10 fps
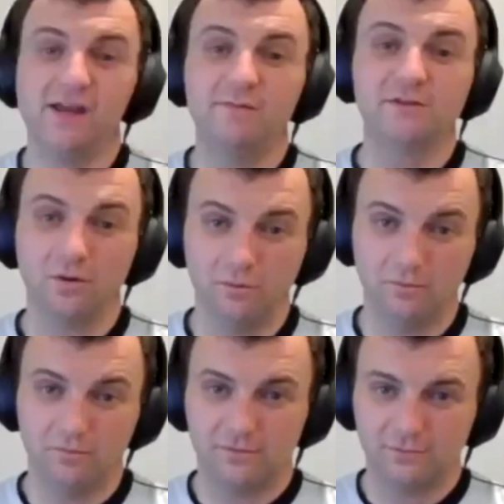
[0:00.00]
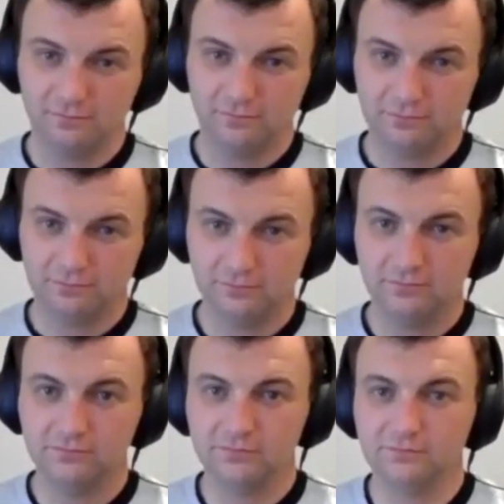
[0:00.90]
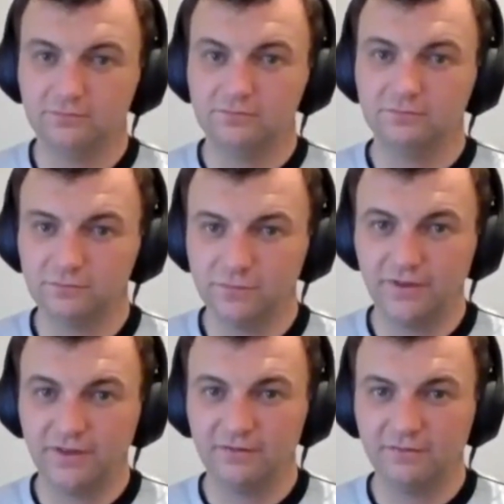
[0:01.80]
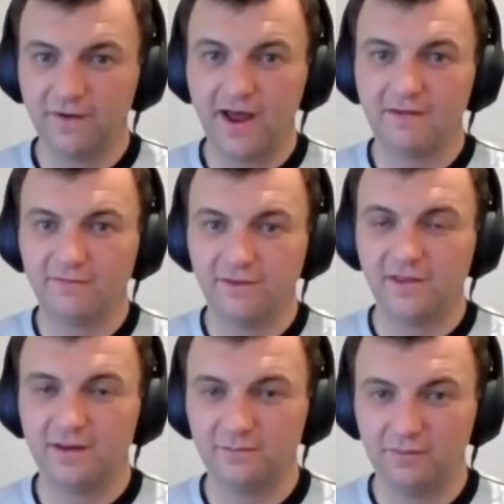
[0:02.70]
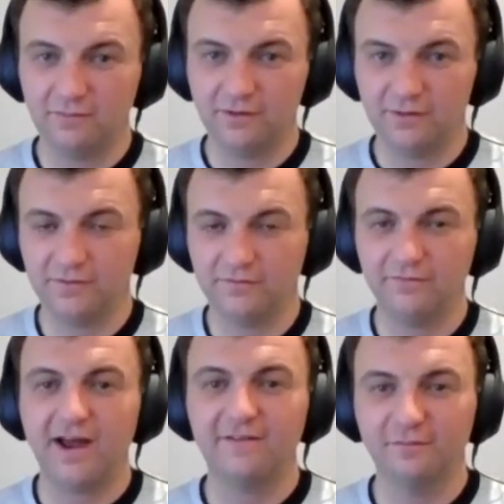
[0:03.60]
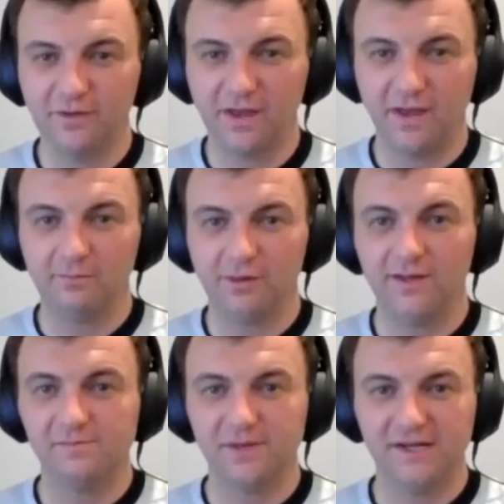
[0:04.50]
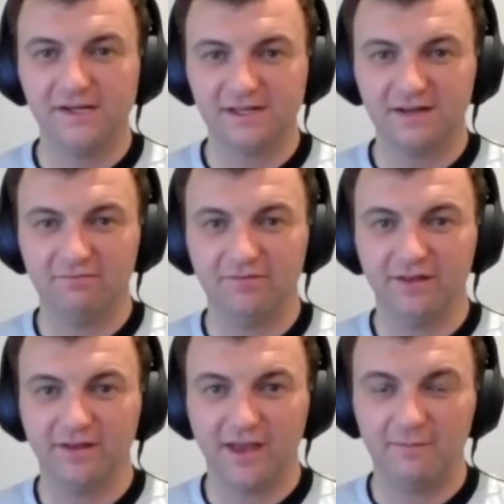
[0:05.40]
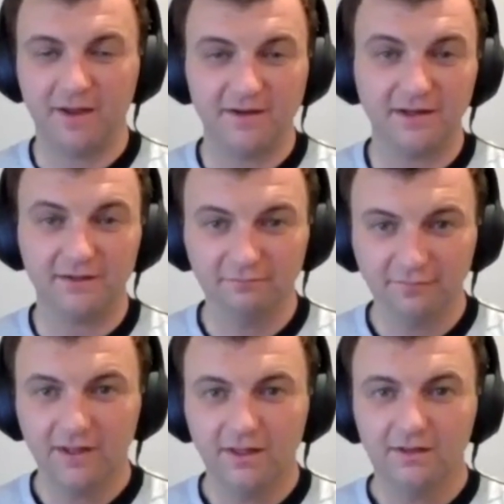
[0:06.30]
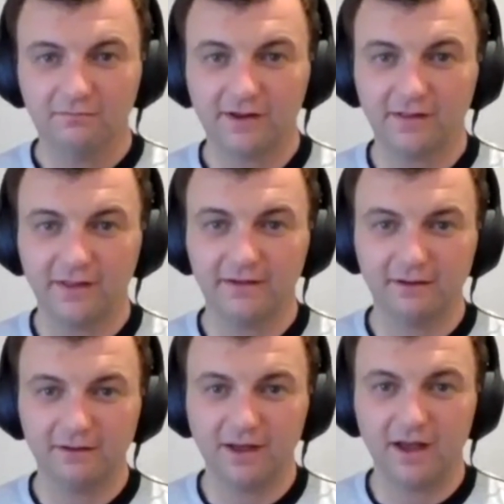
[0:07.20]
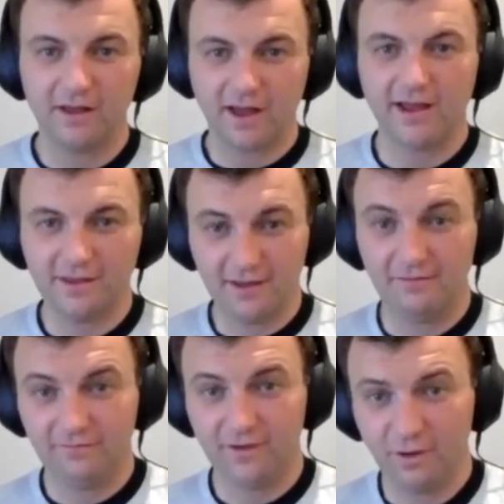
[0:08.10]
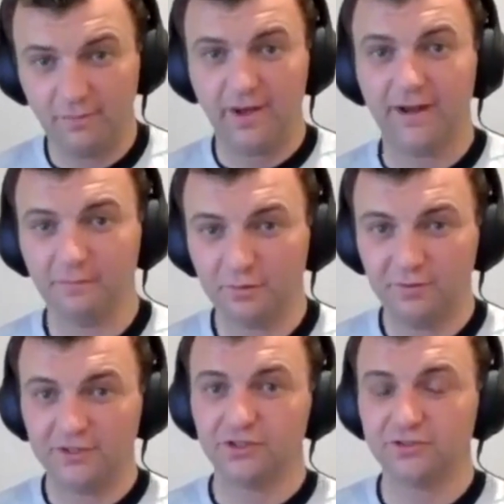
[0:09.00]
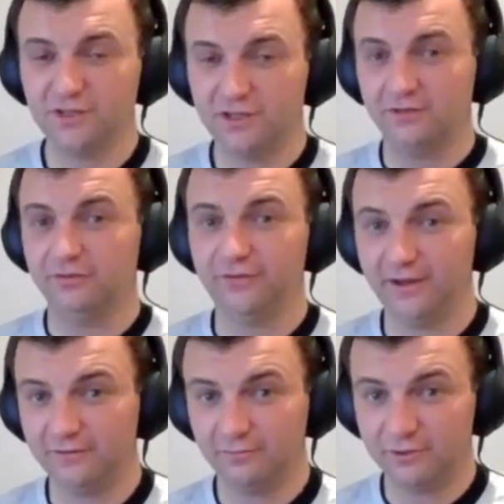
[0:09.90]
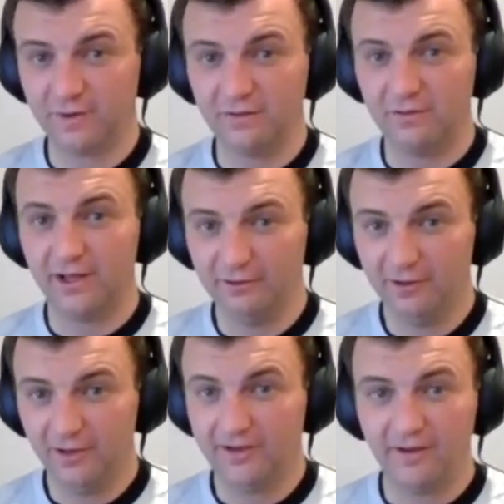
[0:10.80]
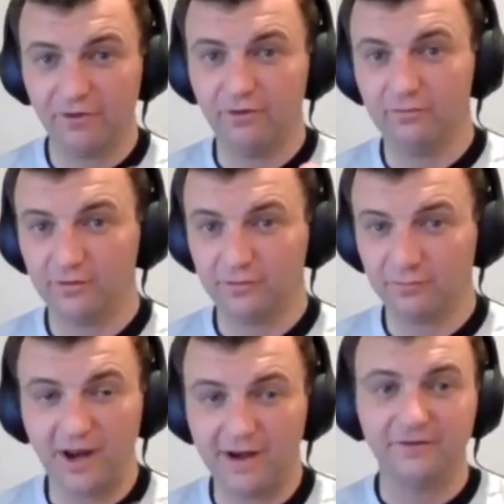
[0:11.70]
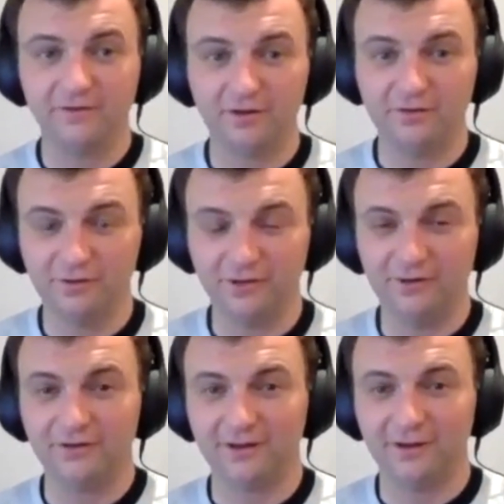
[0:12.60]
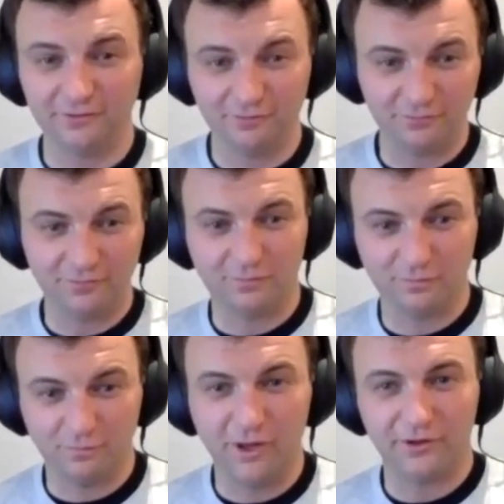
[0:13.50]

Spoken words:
is over within 5 gameplay minutes of the game ending, right? Like, I give hereby permission to Eagles fans, which, by the way, I never do. We're not even. I don't think Willie, are